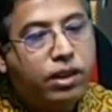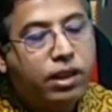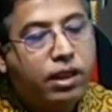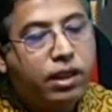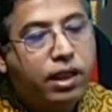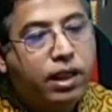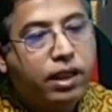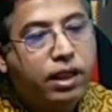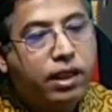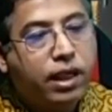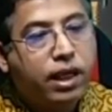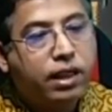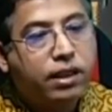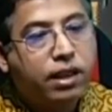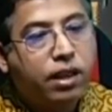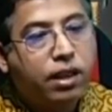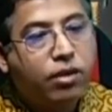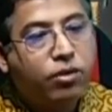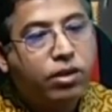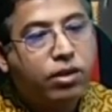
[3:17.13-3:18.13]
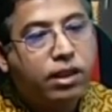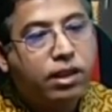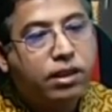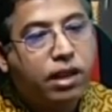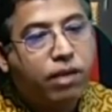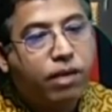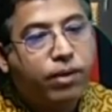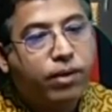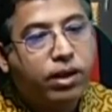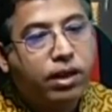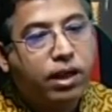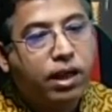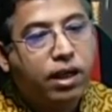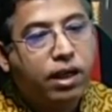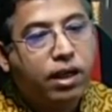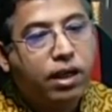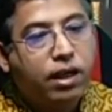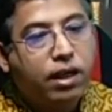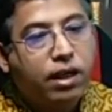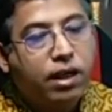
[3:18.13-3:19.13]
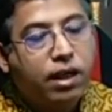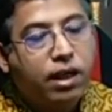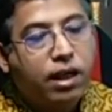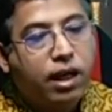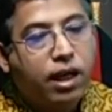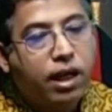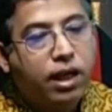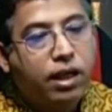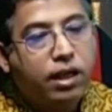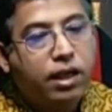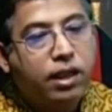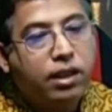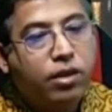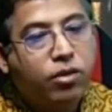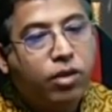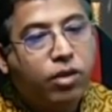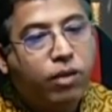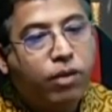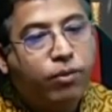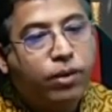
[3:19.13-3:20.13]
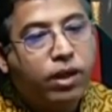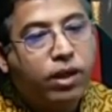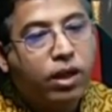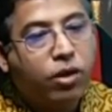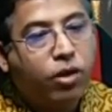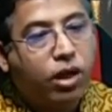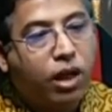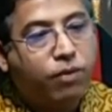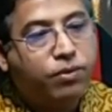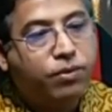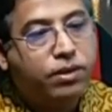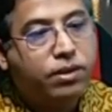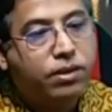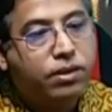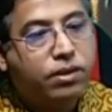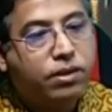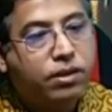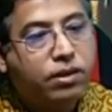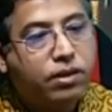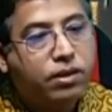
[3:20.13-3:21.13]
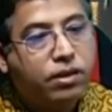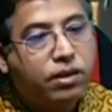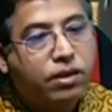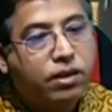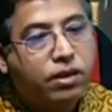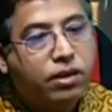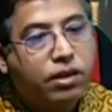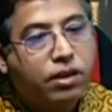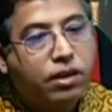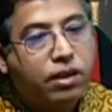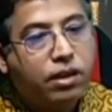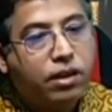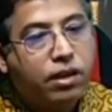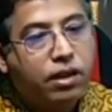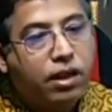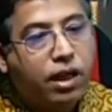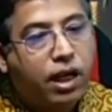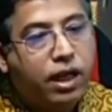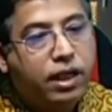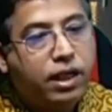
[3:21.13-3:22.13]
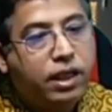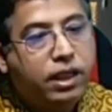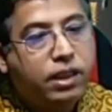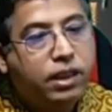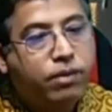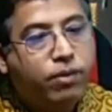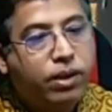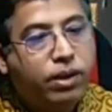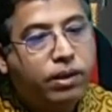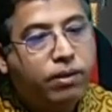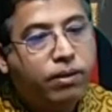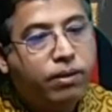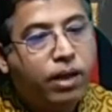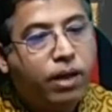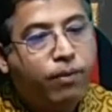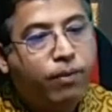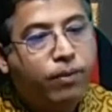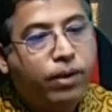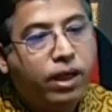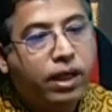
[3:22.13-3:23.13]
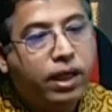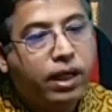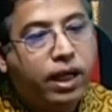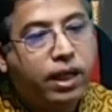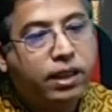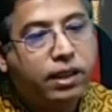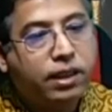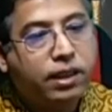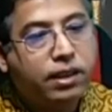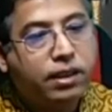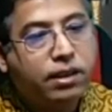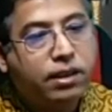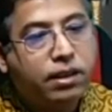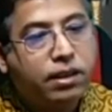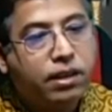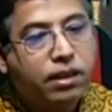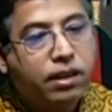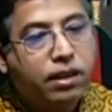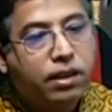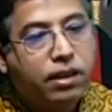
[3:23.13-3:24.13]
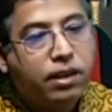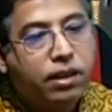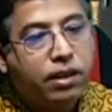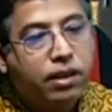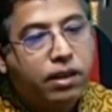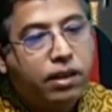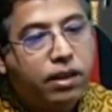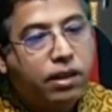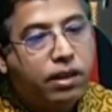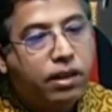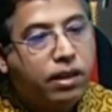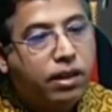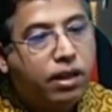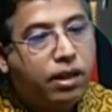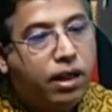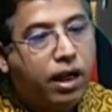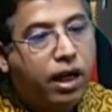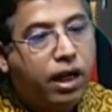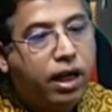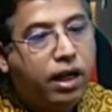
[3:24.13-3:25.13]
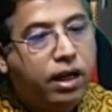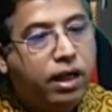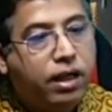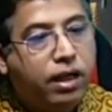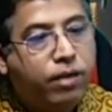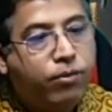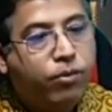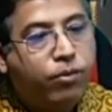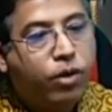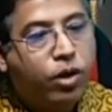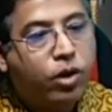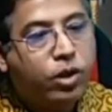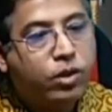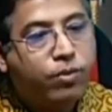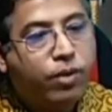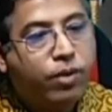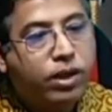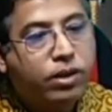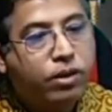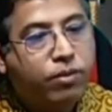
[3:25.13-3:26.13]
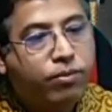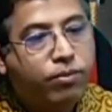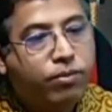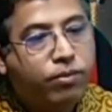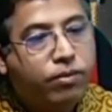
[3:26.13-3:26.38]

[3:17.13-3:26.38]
interaction with the surfactant and lead to alveolar collapse, and displacement of the alveolar gases and bronchospasm,